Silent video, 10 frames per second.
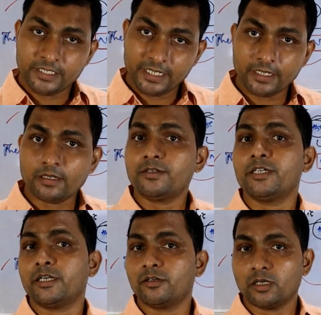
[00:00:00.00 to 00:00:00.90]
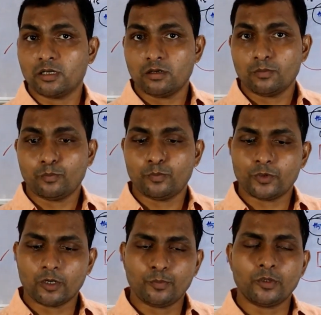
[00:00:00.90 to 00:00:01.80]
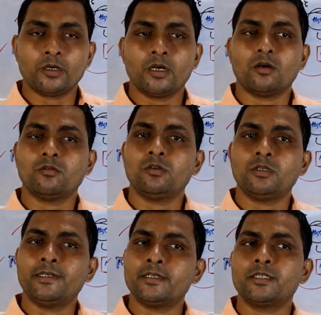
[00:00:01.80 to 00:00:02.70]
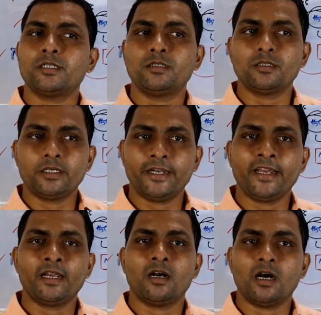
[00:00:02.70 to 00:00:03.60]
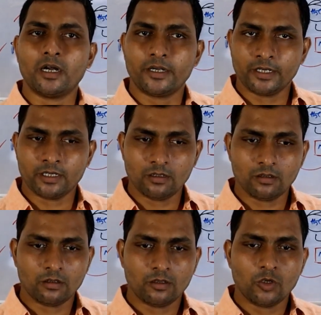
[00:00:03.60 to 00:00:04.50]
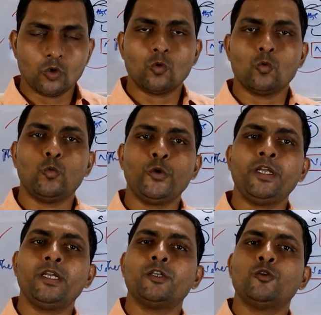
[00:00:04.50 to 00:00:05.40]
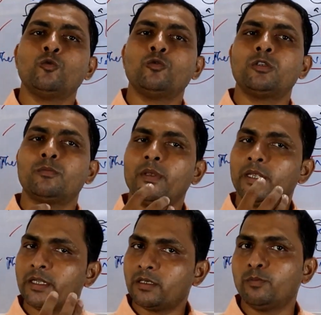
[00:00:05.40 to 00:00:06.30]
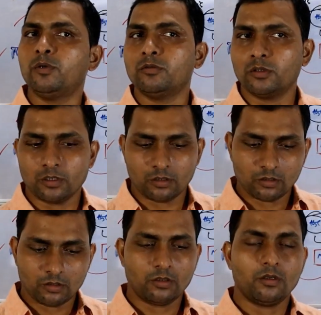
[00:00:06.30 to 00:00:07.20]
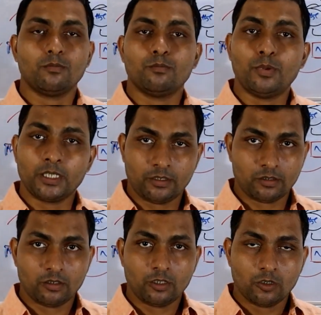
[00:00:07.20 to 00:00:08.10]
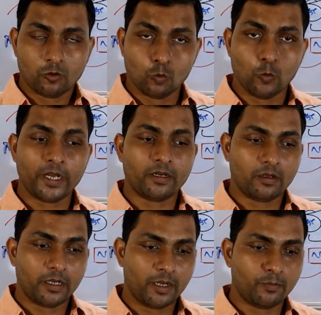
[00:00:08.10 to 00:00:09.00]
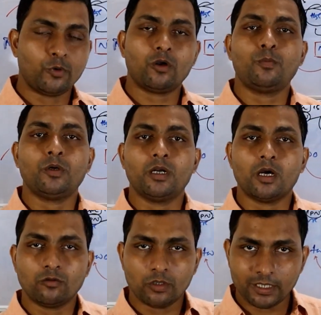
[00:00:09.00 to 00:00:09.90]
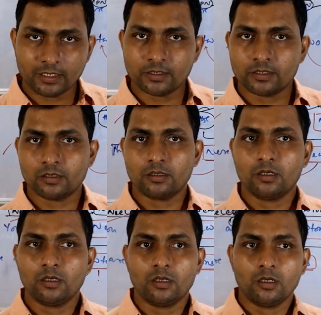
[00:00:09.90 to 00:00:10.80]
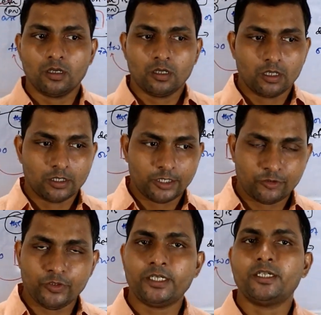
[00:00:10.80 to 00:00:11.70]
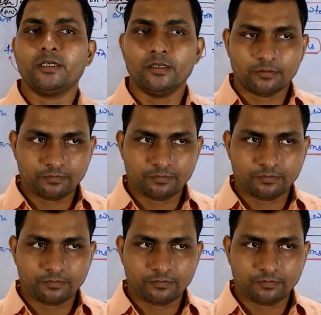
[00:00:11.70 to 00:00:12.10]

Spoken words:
in general, proper noun doesn't take article. We don't make it plural. But when a proper noun is treated